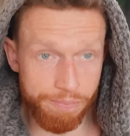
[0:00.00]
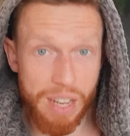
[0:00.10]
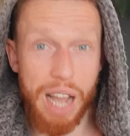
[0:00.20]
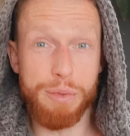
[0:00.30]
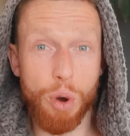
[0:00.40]

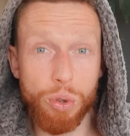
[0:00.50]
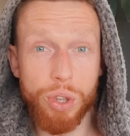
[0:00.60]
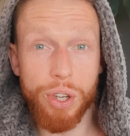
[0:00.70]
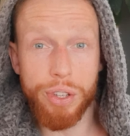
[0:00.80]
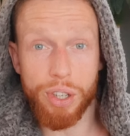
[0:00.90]
I've
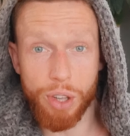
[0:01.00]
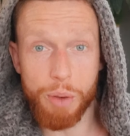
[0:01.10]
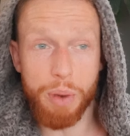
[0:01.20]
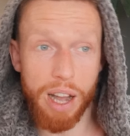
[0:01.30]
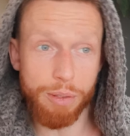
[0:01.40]
unlearned a
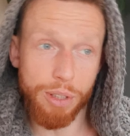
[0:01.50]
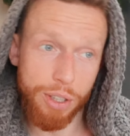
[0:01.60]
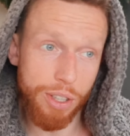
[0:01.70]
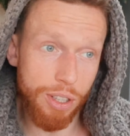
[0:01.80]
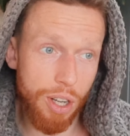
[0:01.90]
lot, but I've
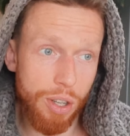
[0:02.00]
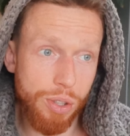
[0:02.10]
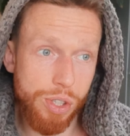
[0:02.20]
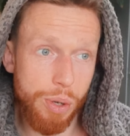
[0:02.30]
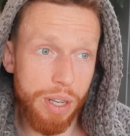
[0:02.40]
learned a lot
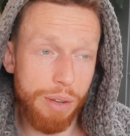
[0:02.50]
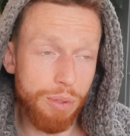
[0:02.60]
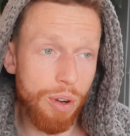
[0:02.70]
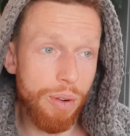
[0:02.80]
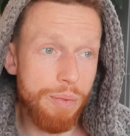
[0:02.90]
also, and I've
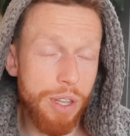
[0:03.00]
got,